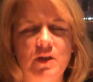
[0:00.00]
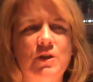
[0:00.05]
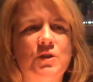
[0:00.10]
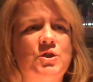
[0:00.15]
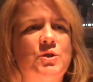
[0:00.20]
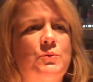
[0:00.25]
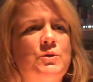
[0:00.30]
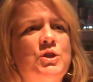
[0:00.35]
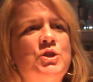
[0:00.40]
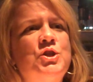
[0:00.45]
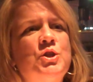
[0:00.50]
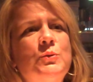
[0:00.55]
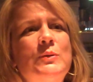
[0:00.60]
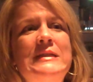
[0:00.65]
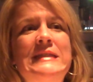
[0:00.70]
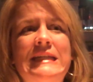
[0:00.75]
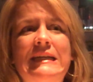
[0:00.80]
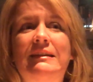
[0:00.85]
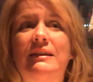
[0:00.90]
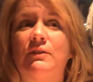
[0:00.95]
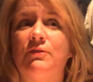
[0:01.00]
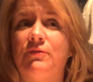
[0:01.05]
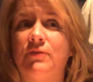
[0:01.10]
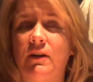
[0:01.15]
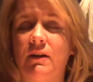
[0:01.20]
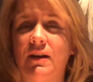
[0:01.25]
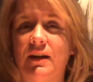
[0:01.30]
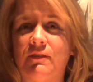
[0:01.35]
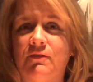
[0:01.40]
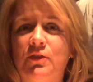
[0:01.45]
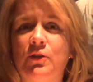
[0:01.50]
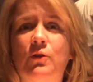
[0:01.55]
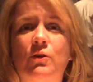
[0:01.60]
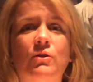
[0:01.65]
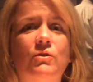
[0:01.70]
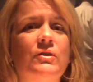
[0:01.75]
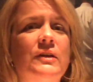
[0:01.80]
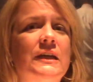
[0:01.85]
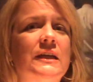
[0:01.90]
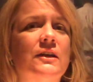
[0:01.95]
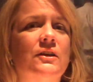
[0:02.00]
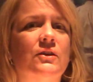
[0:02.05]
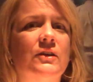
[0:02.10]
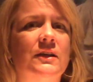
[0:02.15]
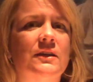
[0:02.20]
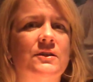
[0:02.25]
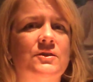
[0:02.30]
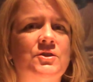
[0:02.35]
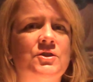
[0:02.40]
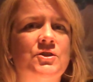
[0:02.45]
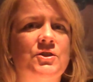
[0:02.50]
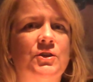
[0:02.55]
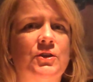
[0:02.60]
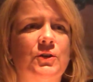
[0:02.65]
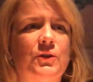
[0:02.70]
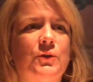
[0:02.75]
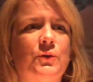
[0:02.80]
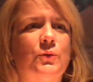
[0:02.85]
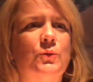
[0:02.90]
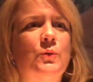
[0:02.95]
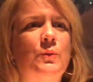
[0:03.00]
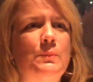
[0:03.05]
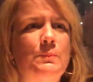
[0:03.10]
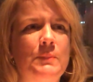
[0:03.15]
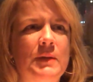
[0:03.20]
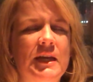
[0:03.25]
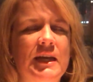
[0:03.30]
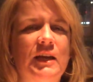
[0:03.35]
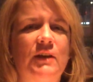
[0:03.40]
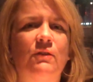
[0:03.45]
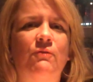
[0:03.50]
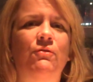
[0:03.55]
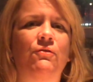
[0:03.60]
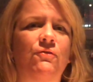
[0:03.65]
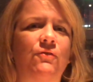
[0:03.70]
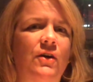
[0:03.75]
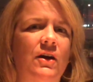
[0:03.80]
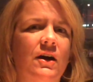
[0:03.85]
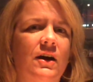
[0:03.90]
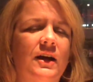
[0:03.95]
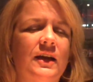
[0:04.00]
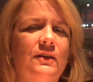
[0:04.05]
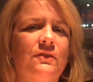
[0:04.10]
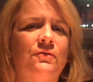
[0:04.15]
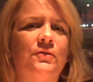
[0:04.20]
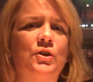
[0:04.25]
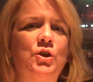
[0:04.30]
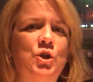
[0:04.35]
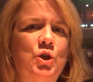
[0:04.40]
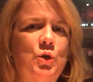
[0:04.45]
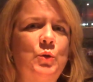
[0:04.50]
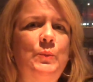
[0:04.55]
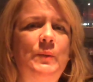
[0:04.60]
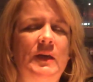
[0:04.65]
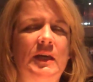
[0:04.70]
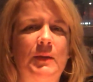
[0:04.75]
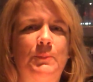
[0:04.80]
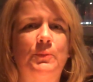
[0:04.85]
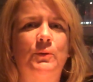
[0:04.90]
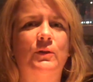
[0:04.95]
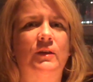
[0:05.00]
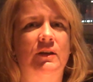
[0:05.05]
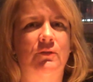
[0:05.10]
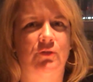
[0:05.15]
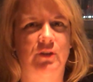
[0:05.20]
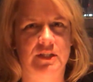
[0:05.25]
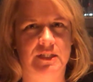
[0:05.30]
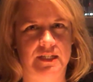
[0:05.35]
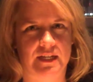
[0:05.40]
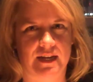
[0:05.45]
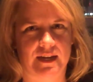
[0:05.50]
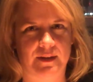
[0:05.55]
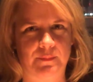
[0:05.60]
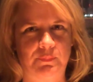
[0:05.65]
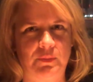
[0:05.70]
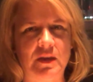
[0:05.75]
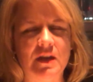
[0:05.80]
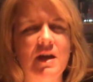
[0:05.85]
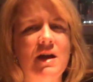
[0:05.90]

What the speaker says: So when you do a daily 5, the goal here is to meet 5 new people every day.